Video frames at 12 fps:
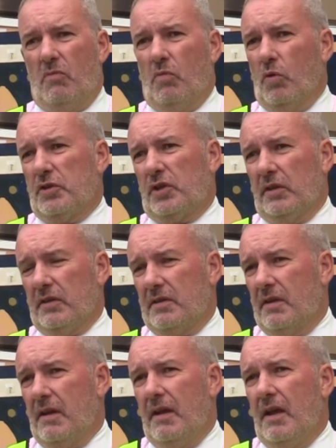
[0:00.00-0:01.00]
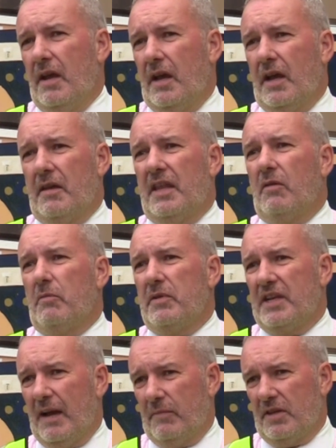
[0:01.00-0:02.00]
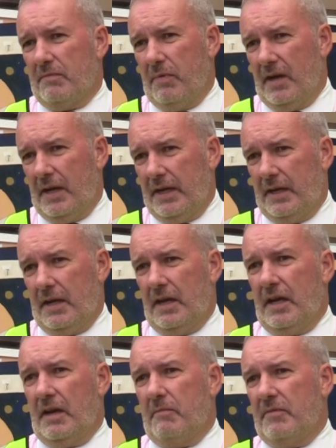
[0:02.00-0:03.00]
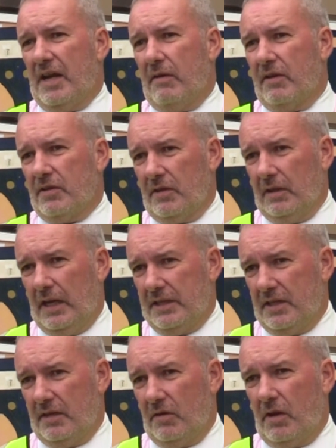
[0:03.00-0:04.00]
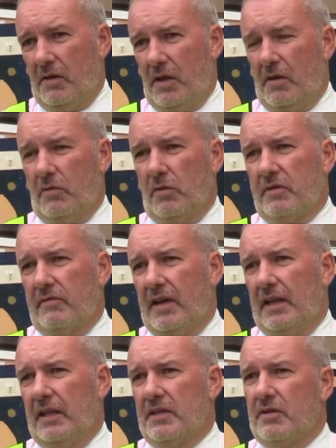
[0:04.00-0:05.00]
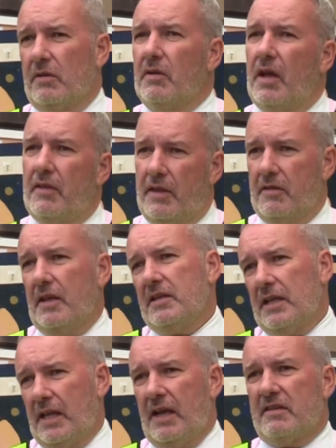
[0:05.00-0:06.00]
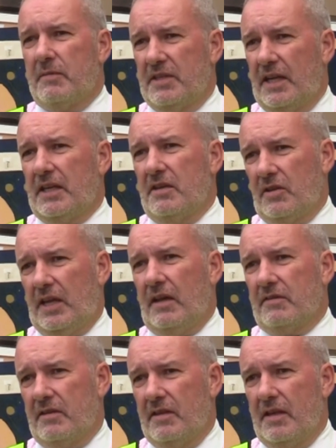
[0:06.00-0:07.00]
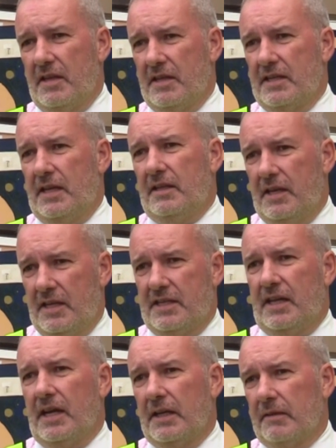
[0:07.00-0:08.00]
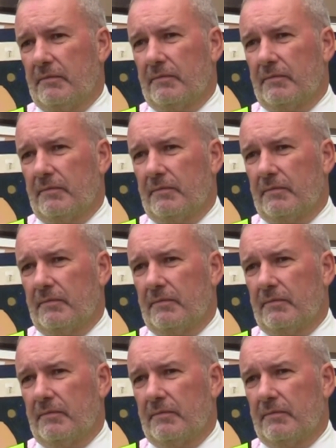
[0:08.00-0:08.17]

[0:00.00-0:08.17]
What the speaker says: watercolours, they would be damaged by direct sunlight and ultraviolet. So things like that have to be taken into account in the design.